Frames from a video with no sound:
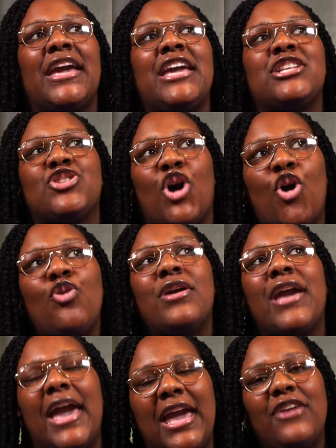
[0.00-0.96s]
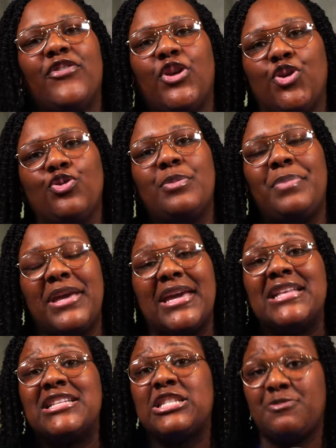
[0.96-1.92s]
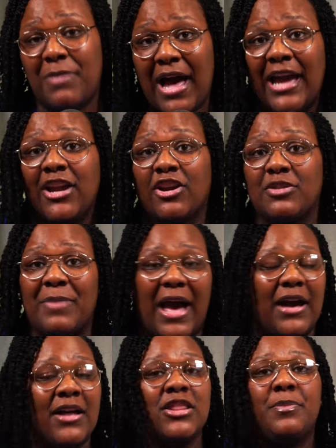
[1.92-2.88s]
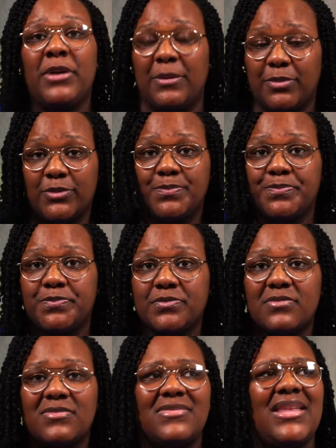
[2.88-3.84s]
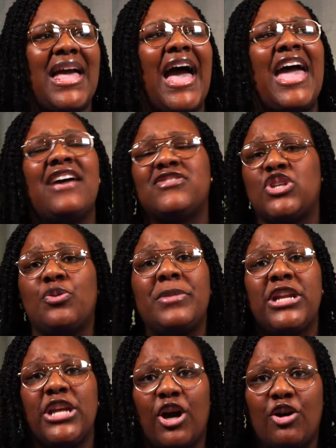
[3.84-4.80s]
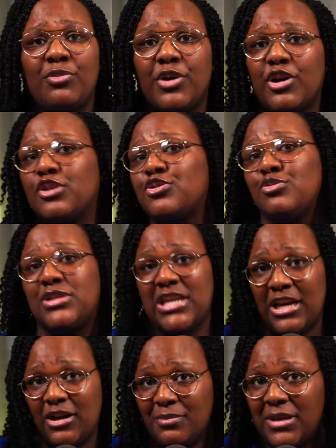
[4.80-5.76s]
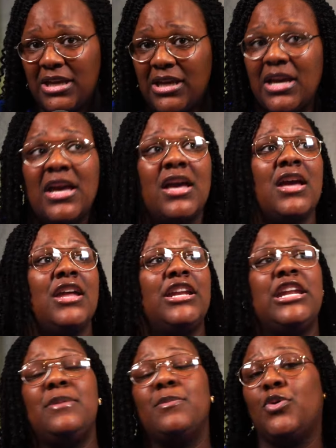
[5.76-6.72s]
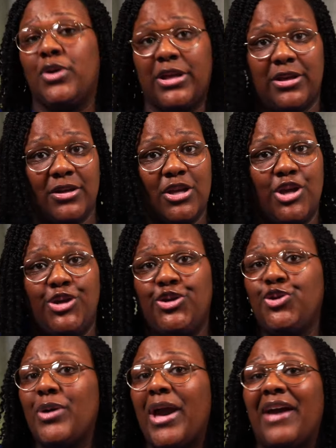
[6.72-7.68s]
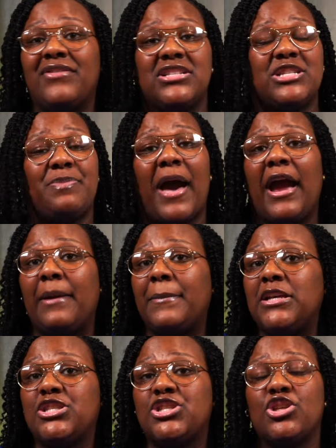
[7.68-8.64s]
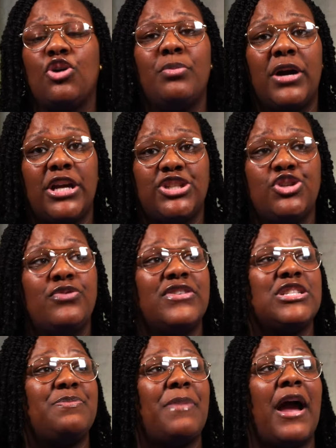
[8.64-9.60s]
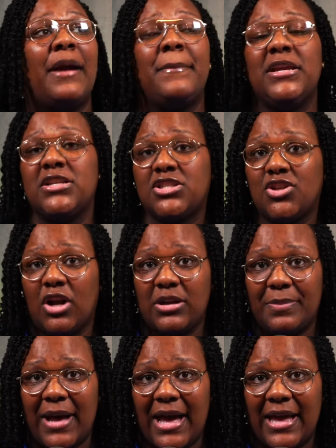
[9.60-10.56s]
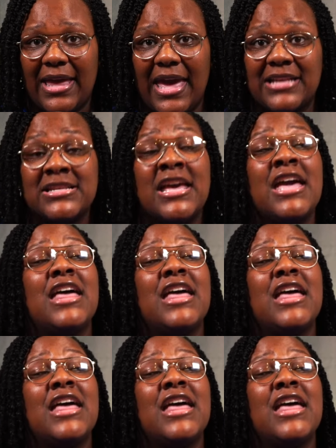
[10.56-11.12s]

It's okay for you to be inspired by other people. I have so many homegirls who tell me, Neimoya, you have inspired me so much. You've inspired me to start a podcast.